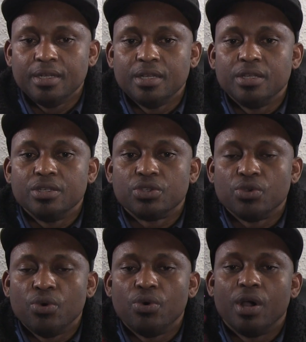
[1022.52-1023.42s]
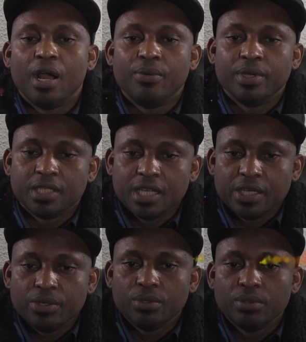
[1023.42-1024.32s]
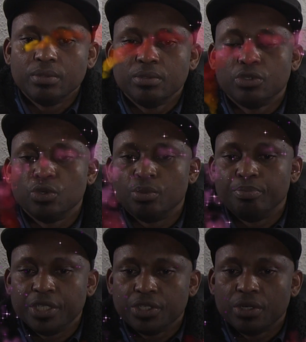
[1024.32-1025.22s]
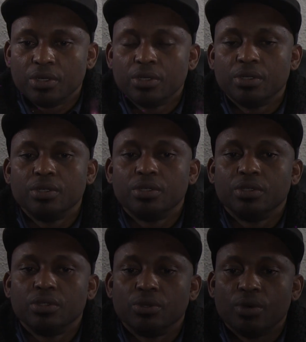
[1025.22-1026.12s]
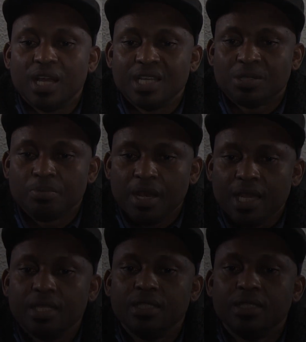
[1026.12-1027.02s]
So I will take you to a picture to explain